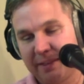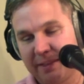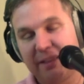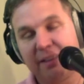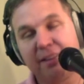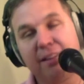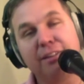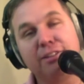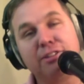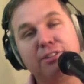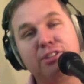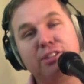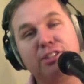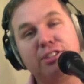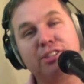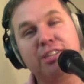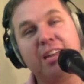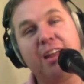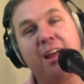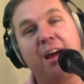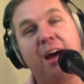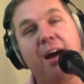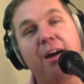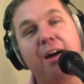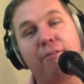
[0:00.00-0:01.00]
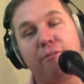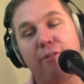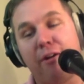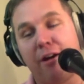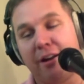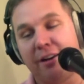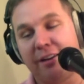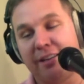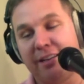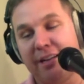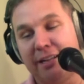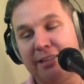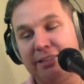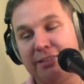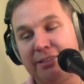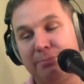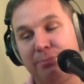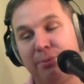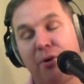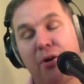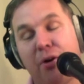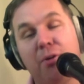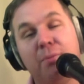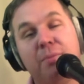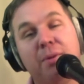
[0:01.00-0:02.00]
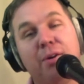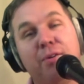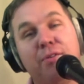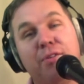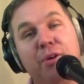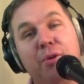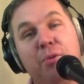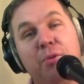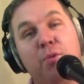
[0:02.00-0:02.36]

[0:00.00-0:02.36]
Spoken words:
let's just say Hot Rod cuts a promo that